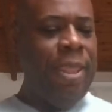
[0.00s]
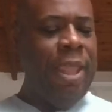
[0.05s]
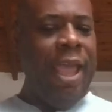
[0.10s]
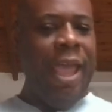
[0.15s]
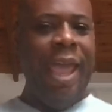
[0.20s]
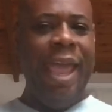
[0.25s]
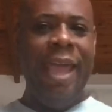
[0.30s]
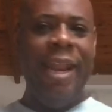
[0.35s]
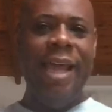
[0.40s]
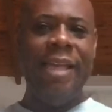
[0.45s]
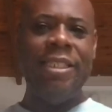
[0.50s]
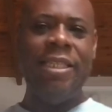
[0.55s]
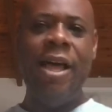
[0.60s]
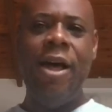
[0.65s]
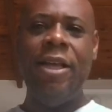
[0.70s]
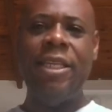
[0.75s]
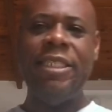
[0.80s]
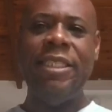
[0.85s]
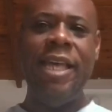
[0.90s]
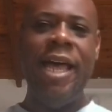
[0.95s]
And I
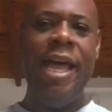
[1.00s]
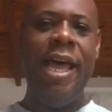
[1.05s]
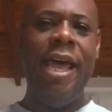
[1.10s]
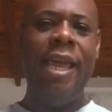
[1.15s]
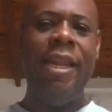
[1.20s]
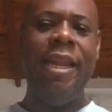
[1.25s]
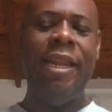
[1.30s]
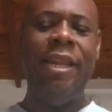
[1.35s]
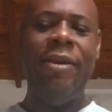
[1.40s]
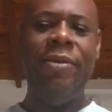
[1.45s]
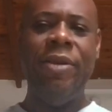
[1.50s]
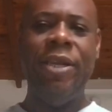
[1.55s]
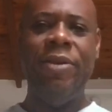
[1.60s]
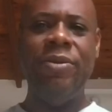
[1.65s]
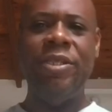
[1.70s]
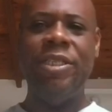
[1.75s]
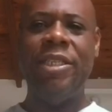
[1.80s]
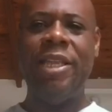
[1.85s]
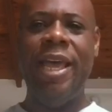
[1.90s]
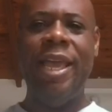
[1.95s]
saw a sign, and he
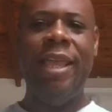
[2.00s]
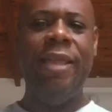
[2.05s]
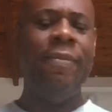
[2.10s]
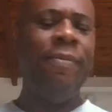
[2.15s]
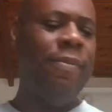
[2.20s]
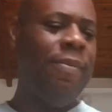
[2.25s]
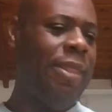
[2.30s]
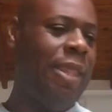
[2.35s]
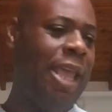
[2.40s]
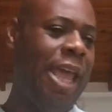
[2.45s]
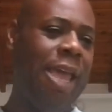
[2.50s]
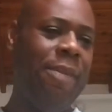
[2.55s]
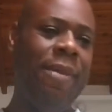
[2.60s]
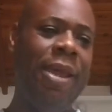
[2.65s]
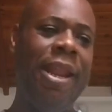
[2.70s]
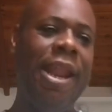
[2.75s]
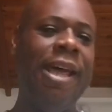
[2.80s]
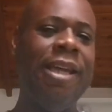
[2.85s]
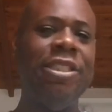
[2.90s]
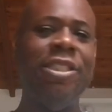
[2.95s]
was just like, hey
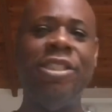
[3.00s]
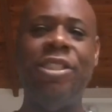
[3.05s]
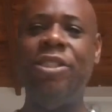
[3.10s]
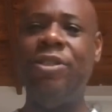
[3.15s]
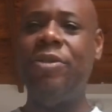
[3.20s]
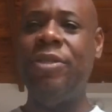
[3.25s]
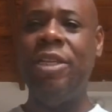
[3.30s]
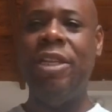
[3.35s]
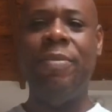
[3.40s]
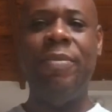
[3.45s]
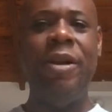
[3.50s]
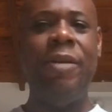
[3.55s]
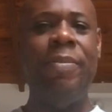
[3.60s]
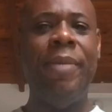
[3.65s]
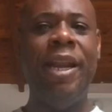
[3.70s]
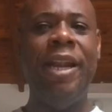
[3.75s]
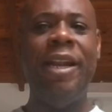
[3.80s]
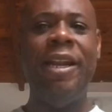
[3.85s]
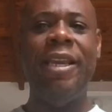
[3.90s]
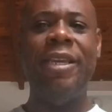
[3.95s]
man, I could just use a little bit of
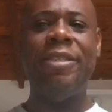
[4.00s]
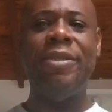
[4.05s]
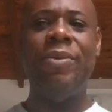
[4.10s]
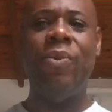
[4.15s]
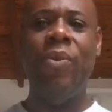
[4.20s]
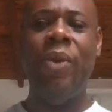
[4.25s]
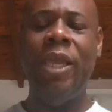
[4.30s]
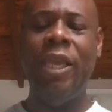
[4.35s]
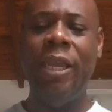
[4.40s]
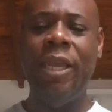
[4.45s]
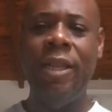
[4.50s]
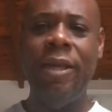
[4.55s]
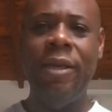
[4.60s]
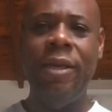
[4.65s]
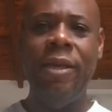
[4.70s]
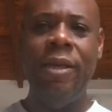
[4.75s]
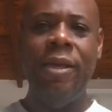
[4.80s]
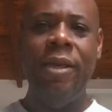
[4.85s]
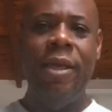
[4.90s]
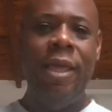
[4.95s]
money to get some weed.
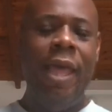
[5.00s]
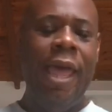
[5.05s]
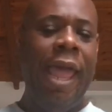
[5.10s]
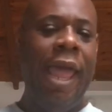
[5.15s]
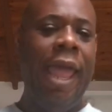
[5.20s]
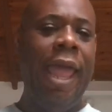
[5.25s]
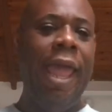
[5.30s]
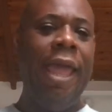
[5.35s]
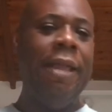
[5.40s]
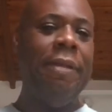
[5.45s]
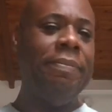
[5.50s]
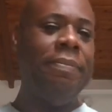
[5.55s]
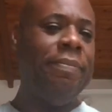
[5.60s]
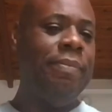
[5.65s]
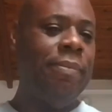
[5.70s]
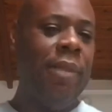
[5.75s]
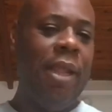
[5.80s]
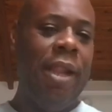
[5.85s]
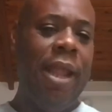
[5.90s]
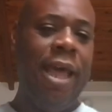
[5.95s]
And
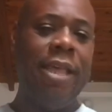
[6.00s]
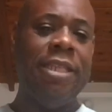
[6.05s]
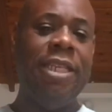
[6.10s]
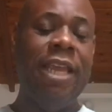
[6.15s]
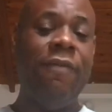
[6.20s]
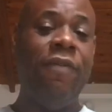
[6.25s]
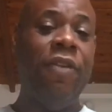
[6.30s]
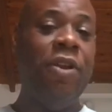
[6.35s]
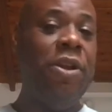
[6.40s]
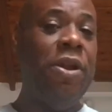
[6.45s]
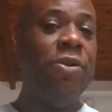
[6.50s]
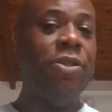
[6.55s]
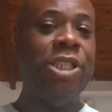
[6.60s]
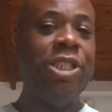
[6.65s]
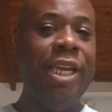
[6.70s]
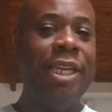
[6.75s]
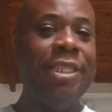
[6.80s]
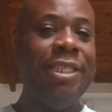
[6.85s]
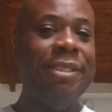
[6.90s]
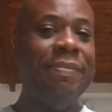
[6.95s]
like I said, if you know
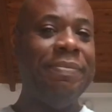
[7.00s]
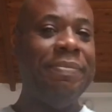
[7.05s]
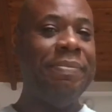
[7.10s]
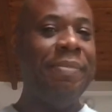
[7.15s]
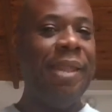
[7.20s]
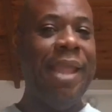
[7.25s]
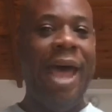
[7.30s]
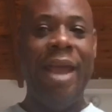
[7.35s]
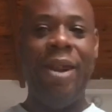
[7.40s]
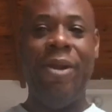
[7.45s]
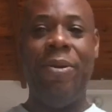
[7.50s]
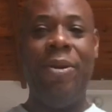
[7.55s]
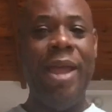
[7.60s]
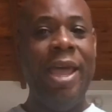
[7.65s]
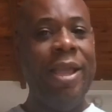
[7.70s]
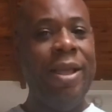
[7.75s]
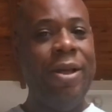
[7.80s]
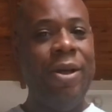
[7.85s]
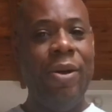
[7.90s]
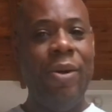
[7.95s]
Jason, I don't
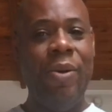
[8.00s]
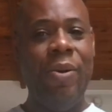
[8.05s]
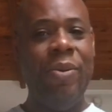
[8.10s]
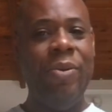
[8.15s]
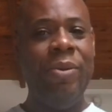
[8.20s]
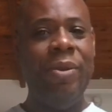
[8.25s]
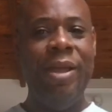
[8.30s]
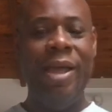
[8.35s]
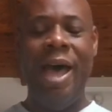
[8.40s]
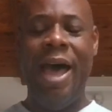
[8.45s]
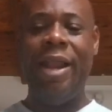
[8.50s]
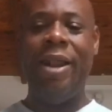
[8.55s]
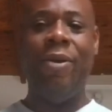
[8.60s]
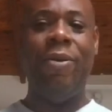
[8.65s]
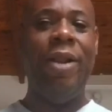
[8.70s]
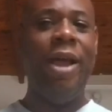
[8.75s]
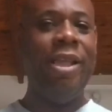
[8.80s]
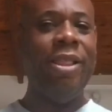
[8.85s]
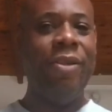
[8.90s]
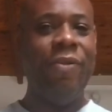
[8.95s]
like cold, I
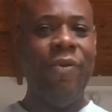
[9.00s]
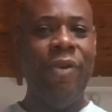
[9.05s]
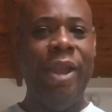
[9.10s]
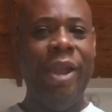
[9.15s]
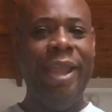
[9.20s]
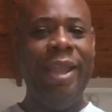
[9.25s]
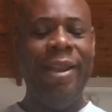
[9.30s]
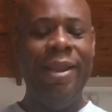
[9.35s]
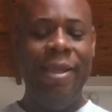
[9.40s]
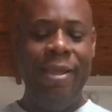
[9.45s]
don't like the rain,